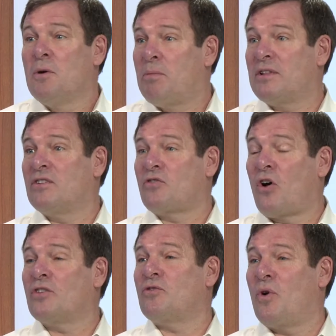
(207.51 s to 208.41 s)
But there's
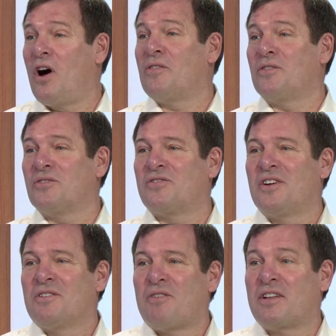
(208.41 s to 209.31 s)
also others,
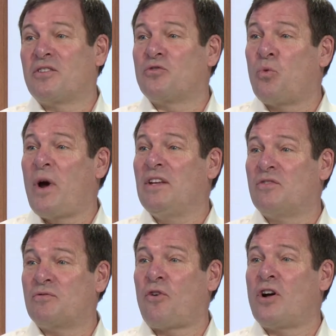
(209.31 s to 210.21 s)
right? There's
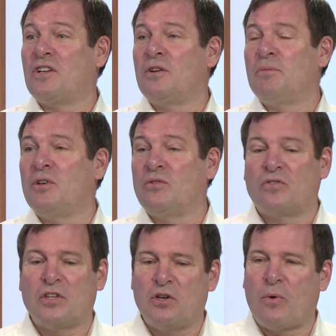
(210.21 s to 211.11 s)
waste, fraud, and abuse.
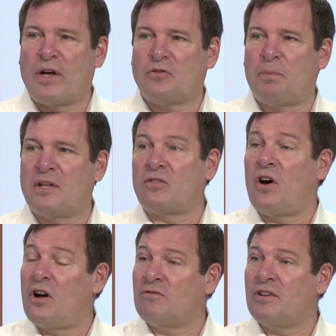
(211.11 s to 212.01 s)
The U.S. spends
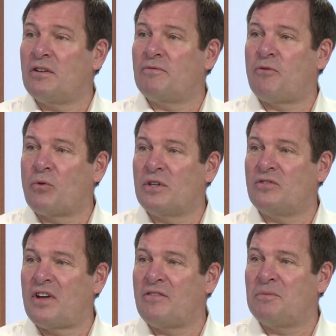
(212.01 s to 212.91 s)

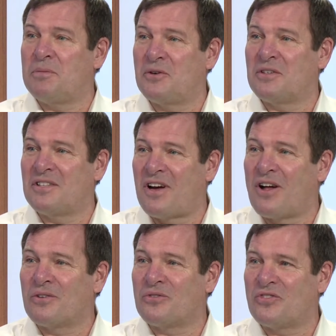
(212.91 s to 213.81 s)
147 billion
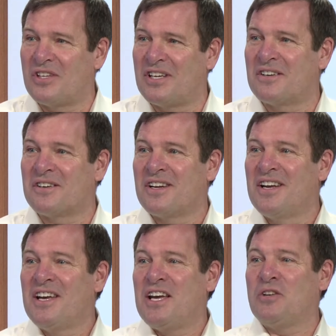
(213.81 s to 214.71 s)
dollars a year
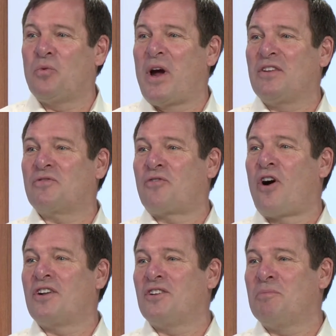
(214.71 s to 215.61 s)
in waste,
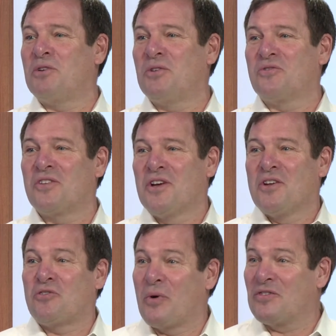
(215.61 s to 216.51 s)
fraud, and abuse.
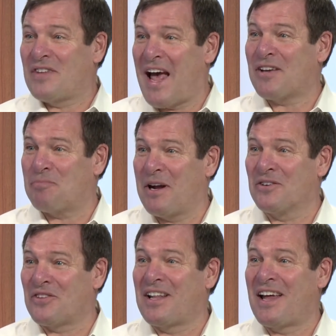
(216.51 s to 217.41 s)
So as
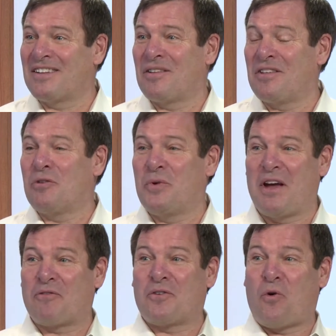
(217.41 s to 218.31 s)
taxpayers, I like to think we
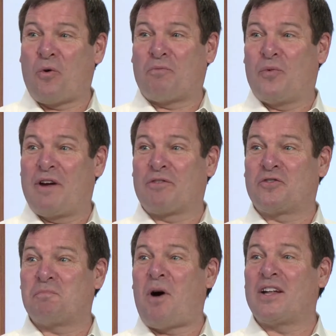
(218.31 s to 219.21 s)
have we have
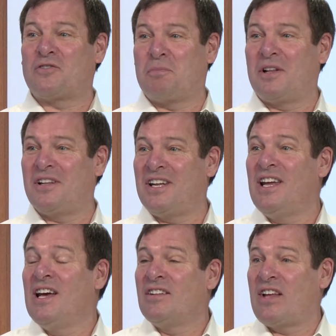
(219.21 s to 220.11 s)

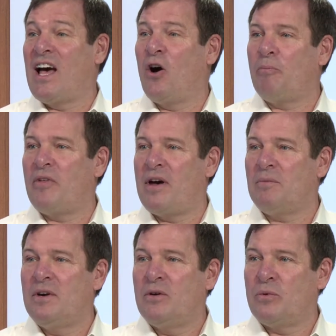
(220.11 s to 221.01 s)
responsibility to help
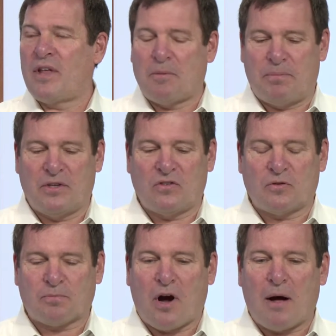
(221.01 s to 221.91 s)
them with that business
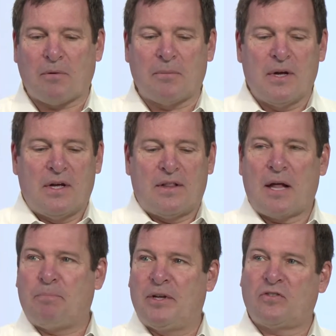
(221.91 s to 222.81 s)
problem.
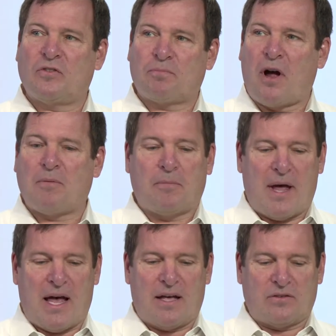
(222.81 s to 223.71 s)
That business problem
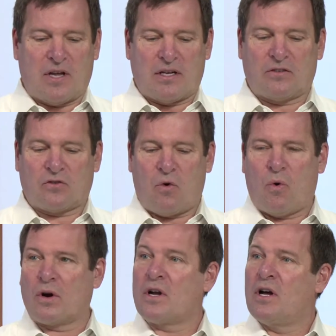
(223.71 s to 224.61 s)
has at its
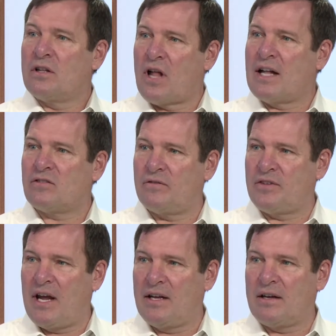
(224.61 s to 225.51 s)
core lots of
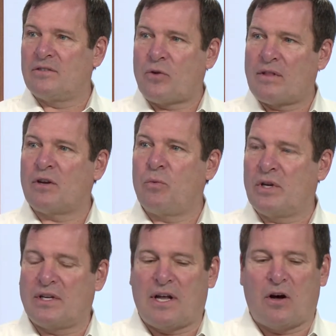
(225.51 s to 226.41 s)
data. So I think think we
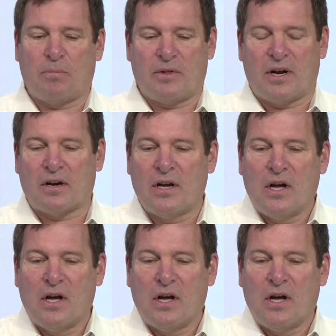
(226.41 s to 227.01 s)
can help there.